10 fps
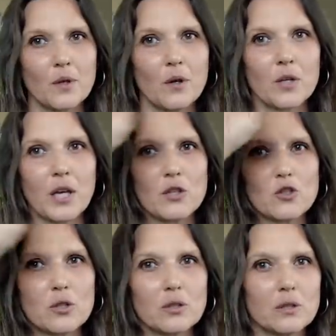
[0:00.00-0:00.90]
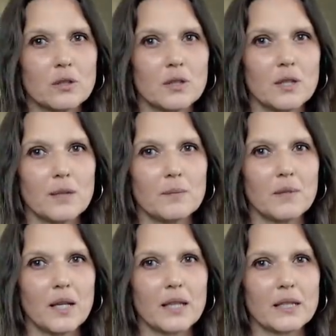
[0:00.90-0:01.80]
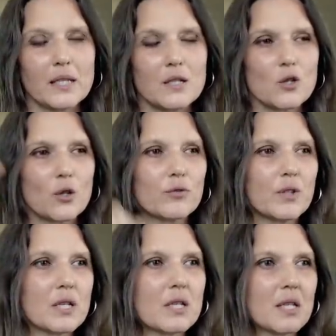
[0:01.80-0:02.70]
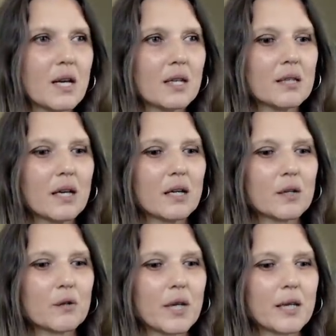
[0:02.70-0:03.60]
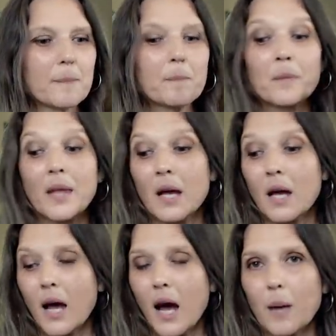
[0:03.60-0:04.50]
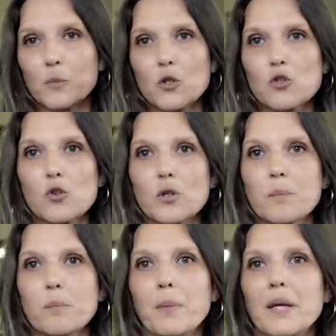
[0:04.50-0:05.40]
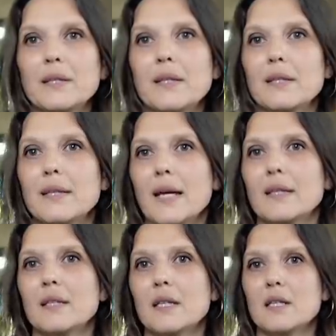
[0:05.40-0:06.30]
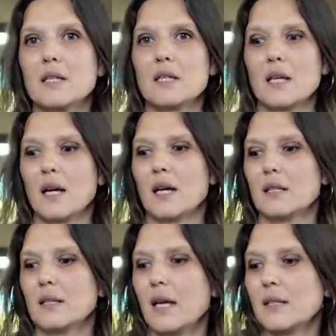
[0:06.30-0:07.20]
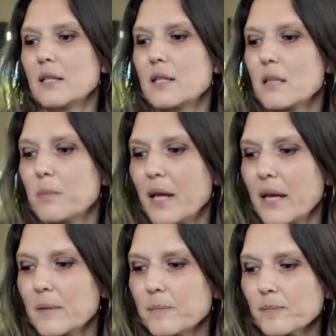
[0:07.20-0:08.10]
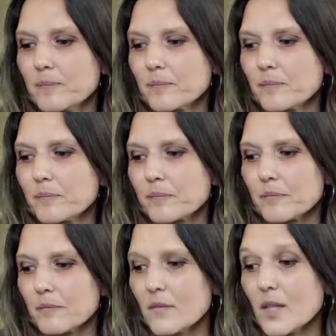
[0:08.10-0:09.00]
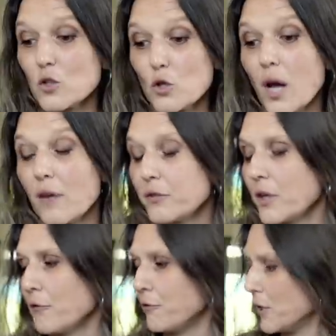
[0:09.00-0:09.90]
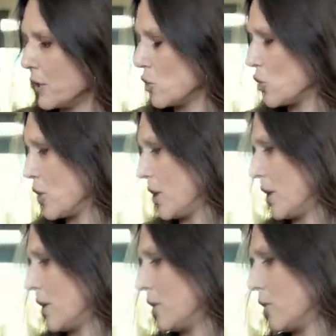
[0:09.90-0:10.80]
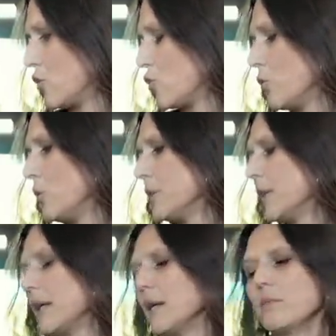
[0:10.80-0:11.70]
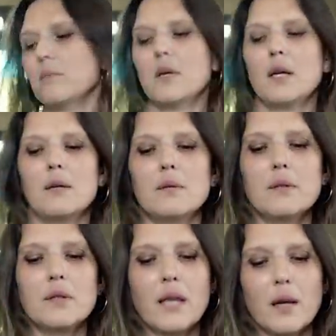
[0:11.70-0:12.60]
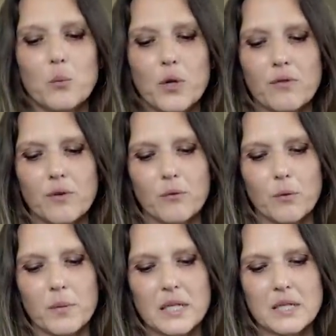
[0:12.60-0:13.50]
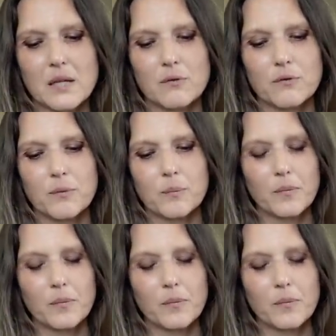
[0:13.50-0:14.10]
occasional like this of this dark green. I'm not sure, but that is the plan. So after I finish the shawl that I'm weaving for myself.